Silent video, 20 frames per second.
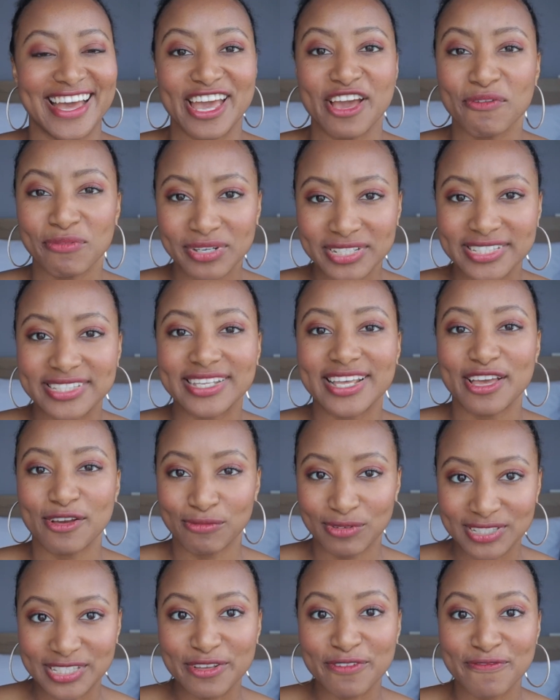it
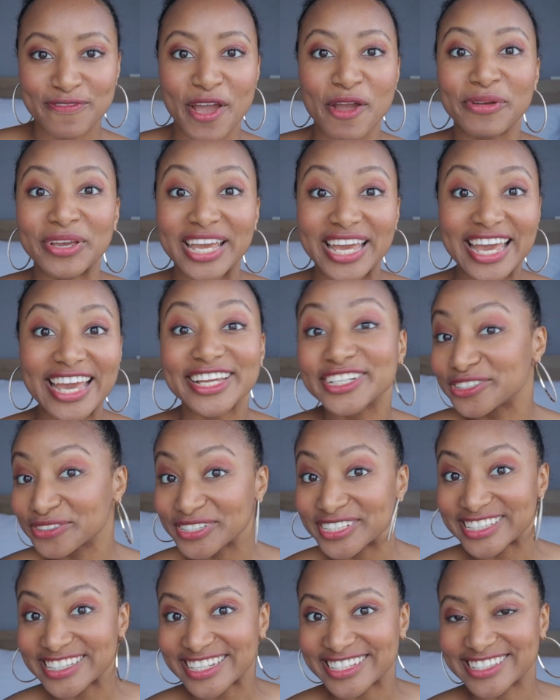was a very
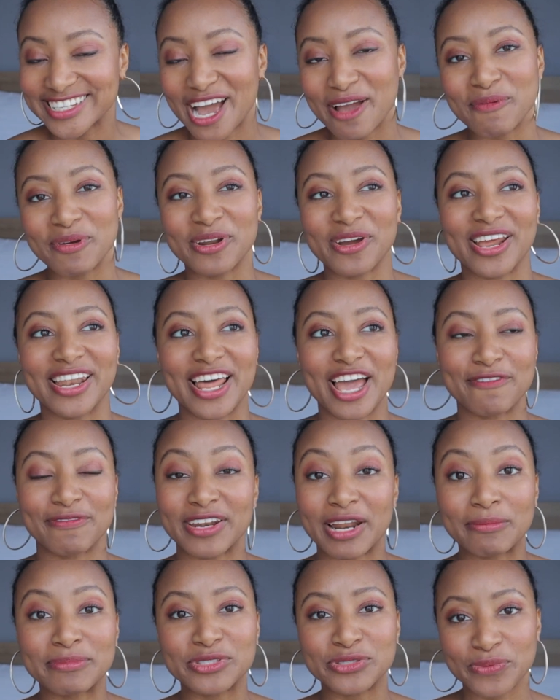interesting time in our life,
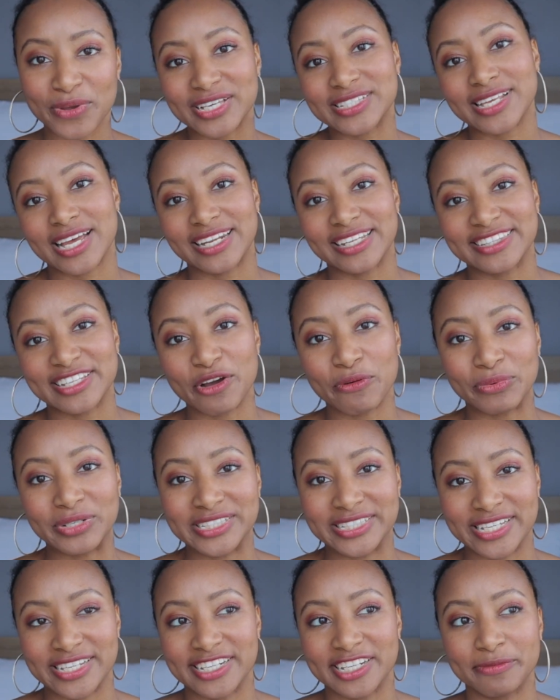and I'm so excited that
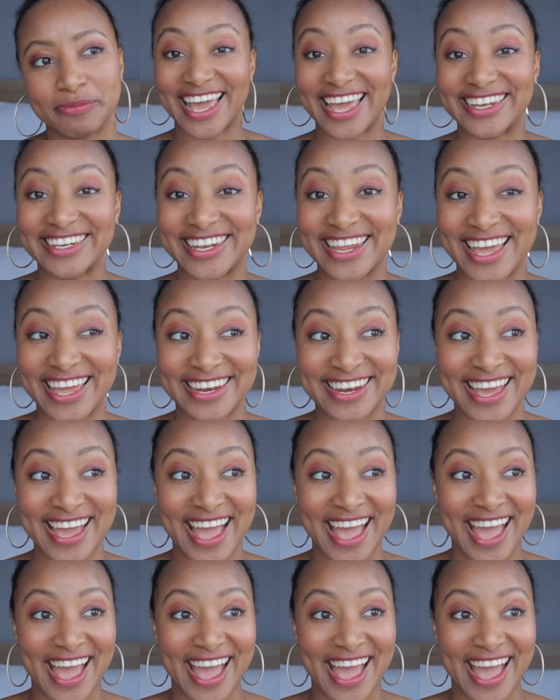we did it. And then